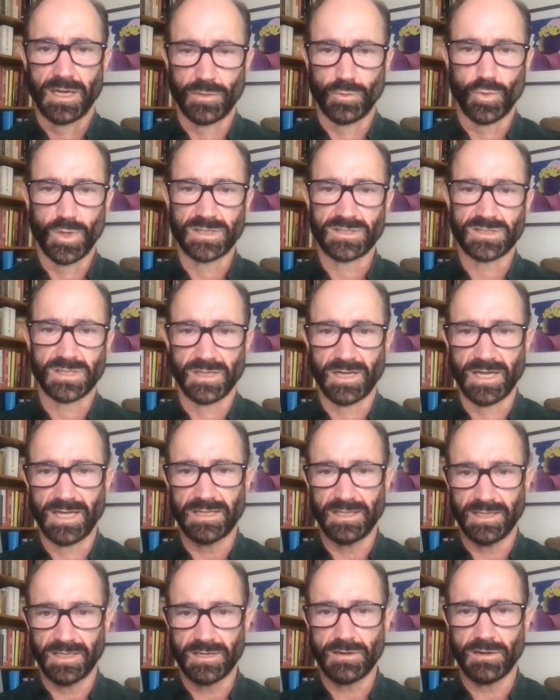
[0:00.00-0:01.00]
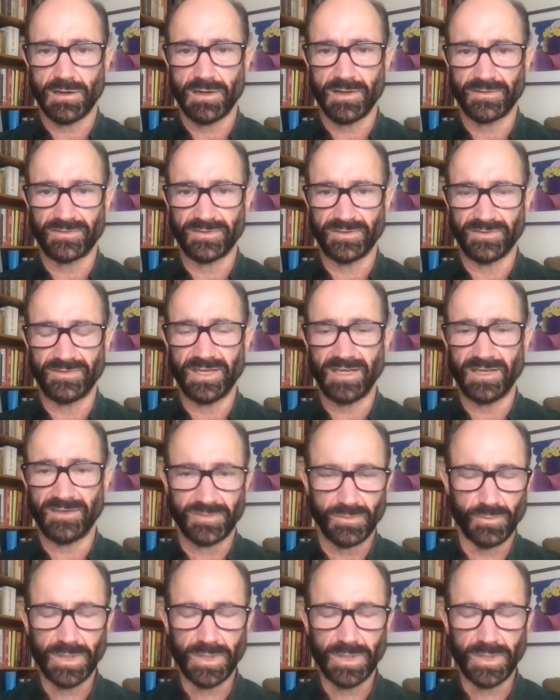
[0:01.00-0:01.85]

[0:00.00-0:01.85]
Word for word: what's likely to cause disease.